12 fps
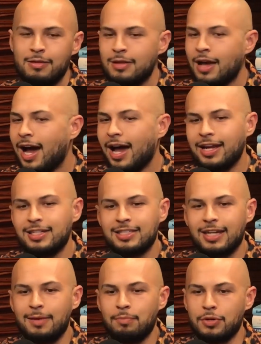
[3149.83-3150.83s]
highest
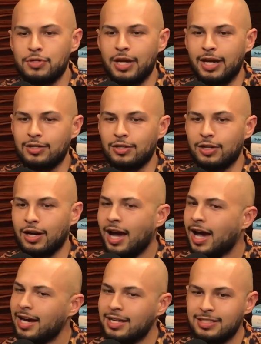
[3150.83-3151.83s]
end projector,
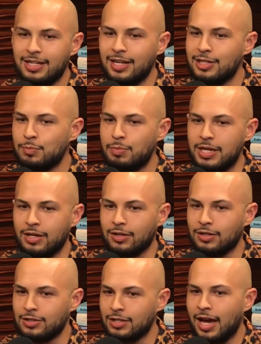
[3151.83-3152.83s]
highest end
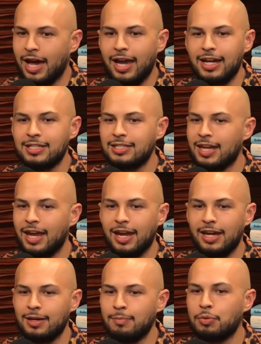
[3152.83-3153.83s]
speakers, highest
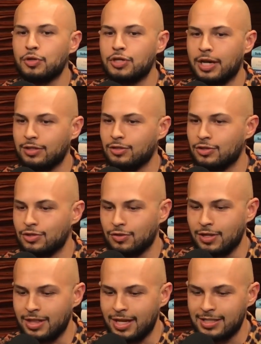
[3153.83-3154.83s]
end projector
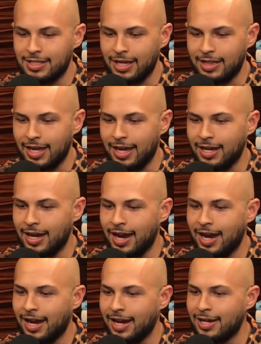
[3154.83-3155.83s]
screen, things like that.
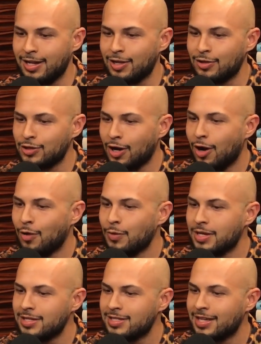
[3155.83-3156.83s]
And there's
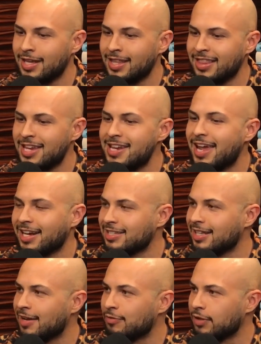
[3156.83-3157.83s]
always the next
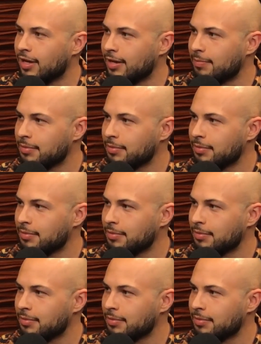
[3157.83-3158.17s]
level up.